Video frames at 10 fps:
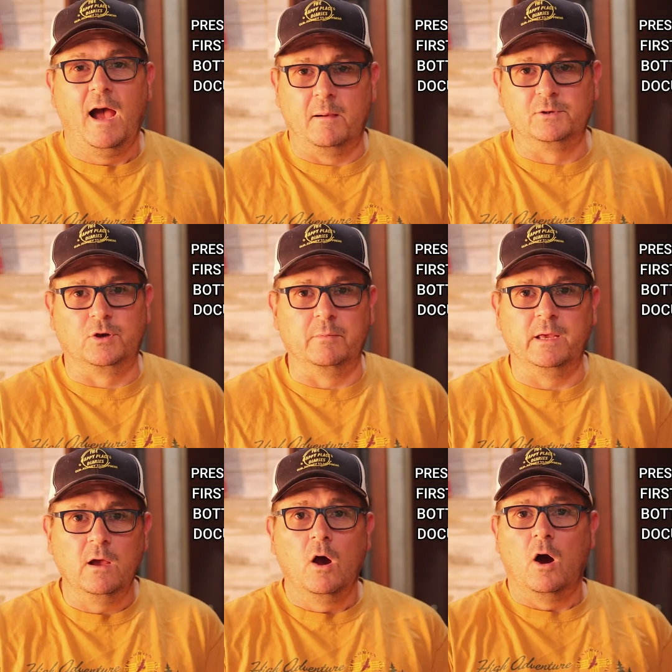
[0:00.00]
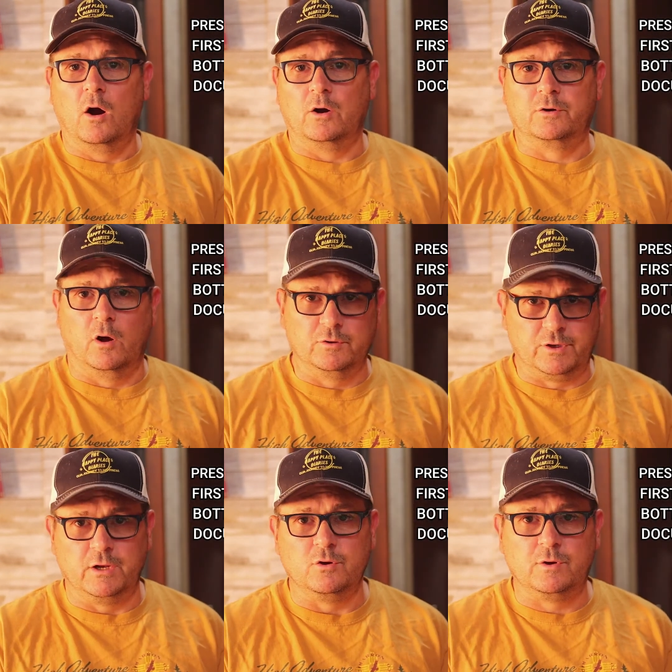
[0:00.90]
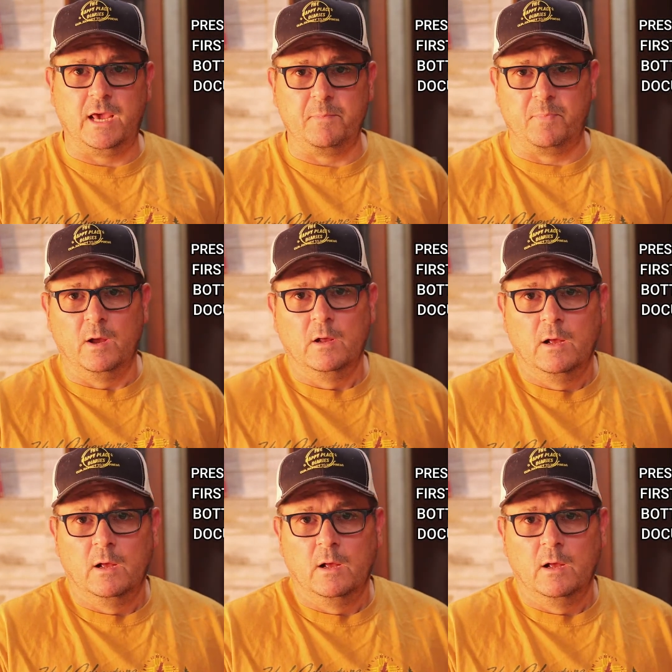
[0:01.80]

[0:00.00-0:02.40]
I'm assuming, are adults, and you keep